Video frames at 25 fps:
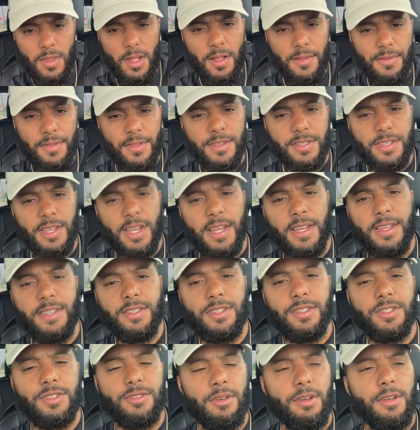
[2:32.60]
the change
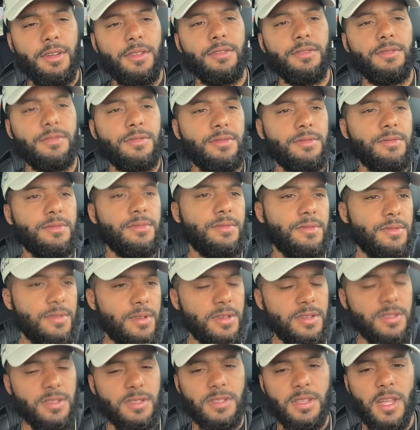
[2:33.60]
in trainers
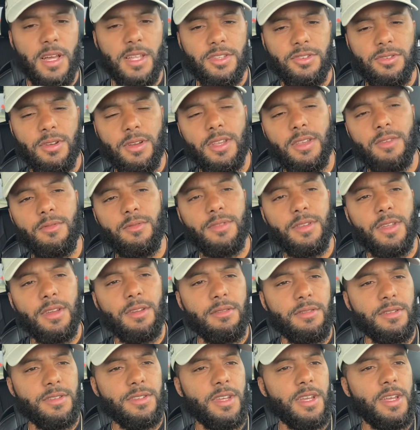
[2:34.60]
because he's not training with
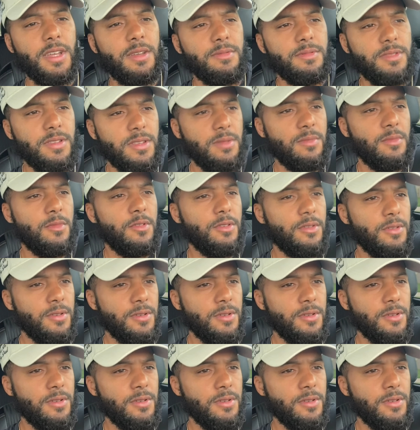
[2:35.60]
Derrick James anymore.